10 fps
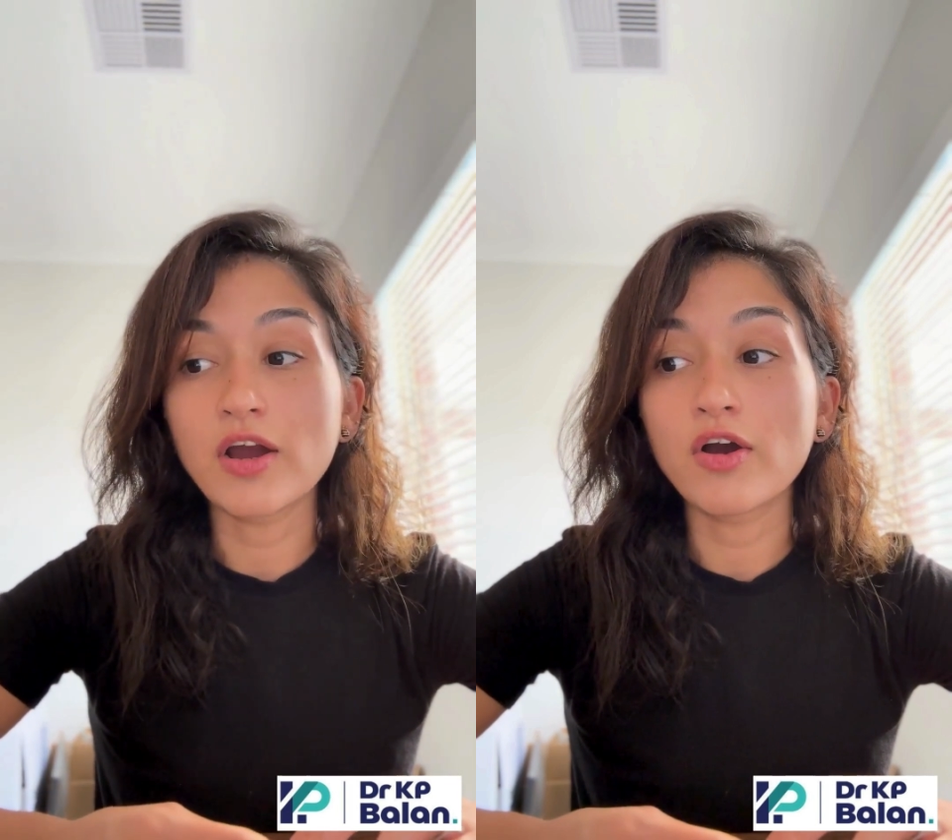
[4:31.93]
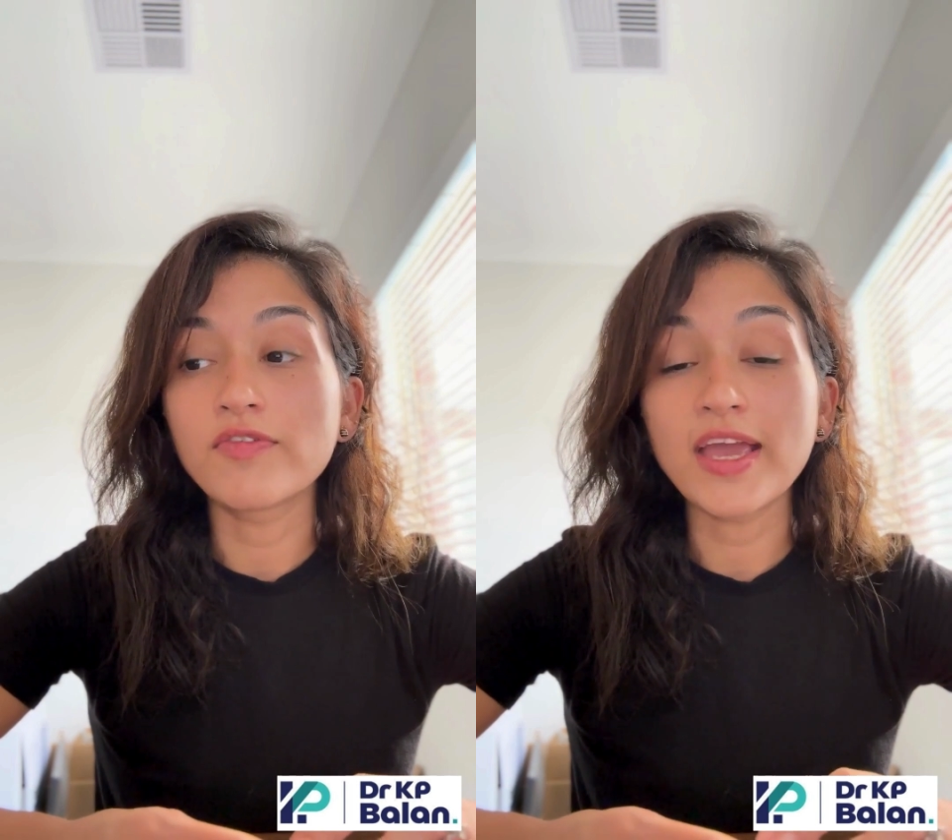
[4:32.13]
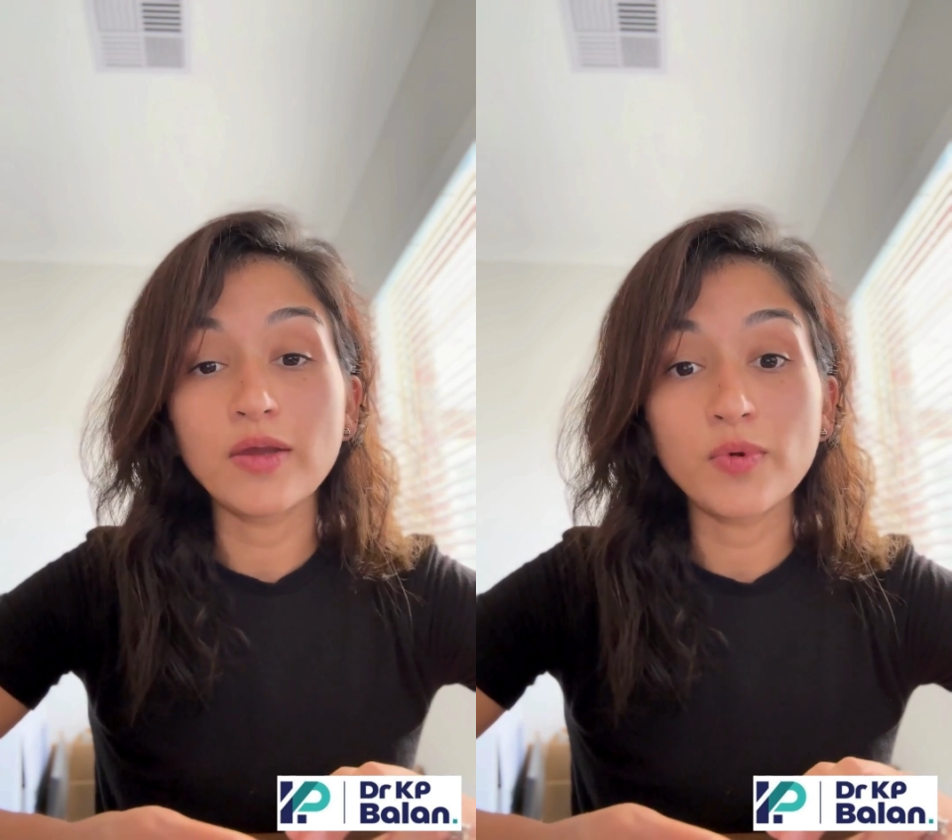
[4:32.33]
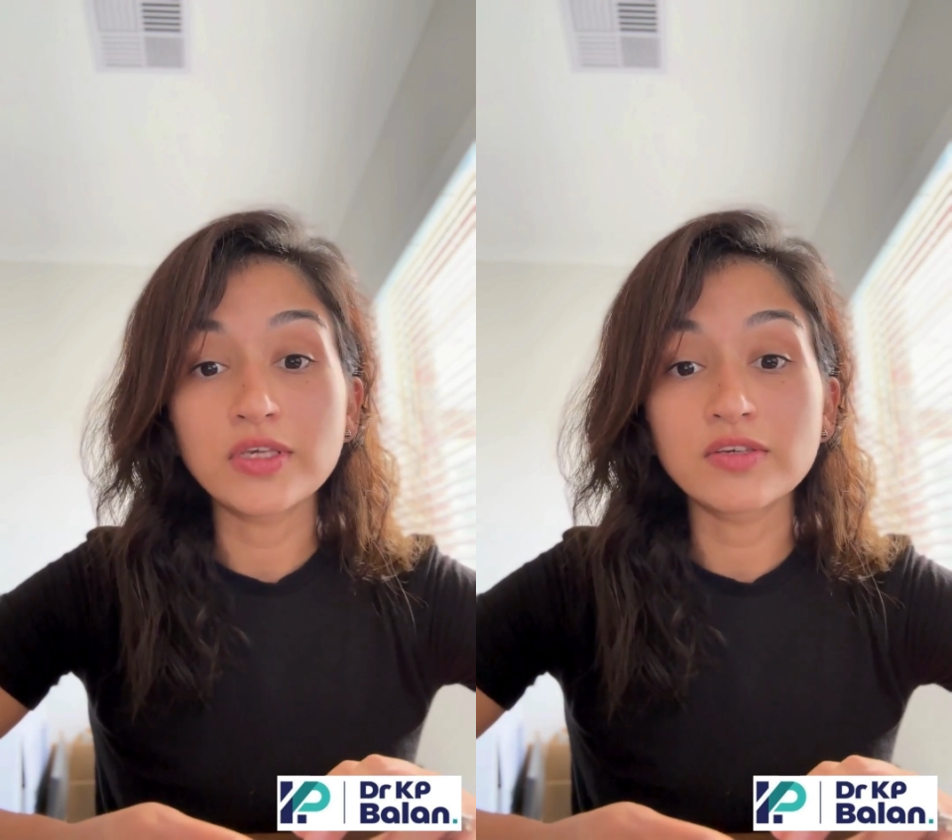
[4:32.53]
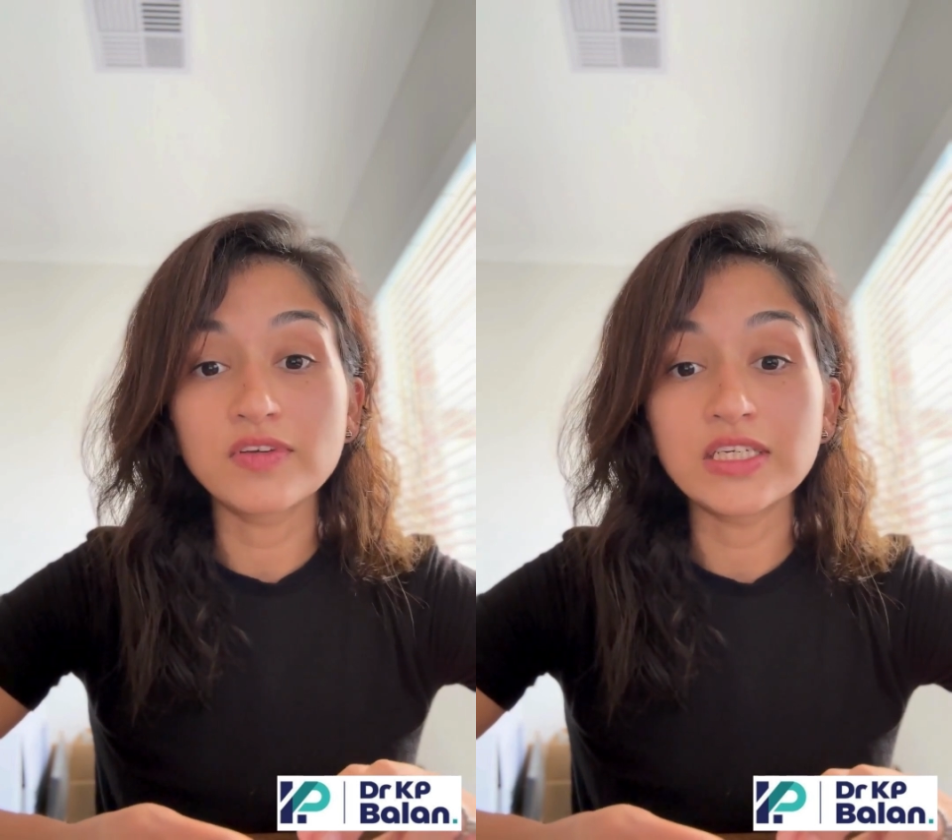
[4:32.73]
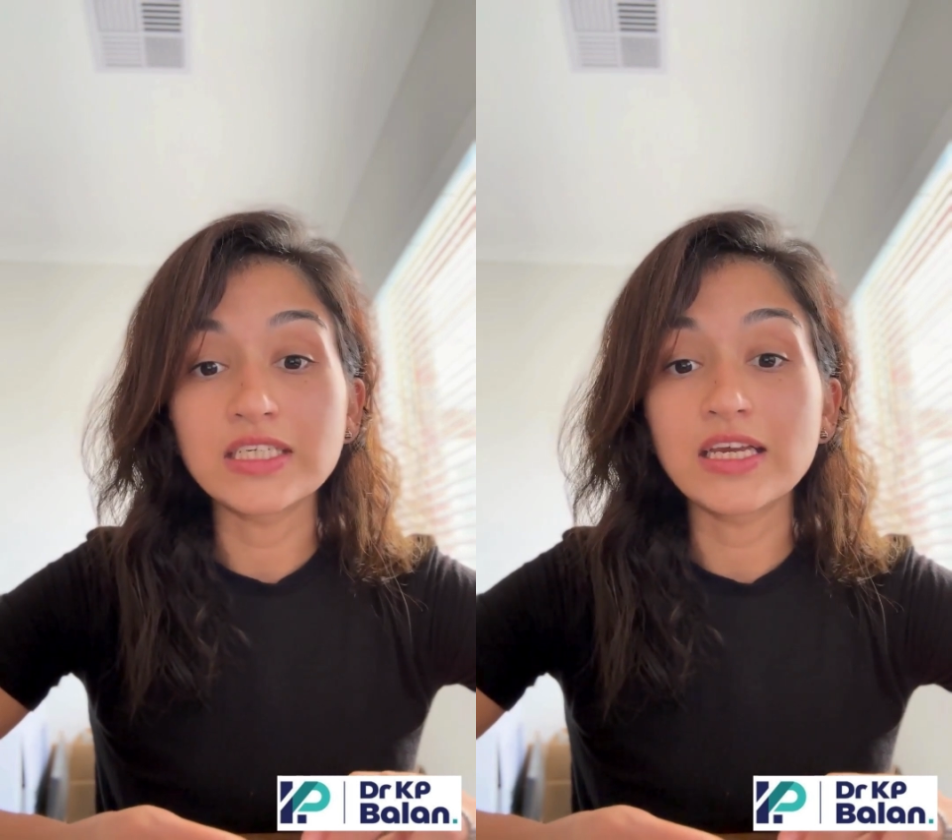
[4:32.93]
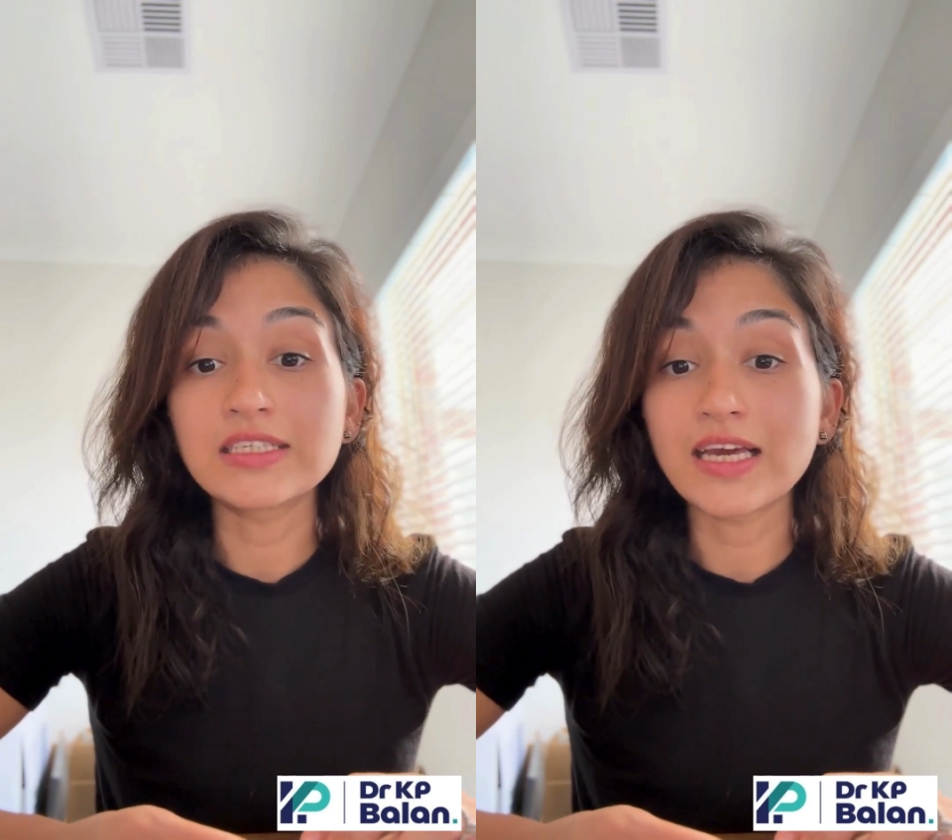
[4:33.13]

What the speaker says: of 8 weeks of ED,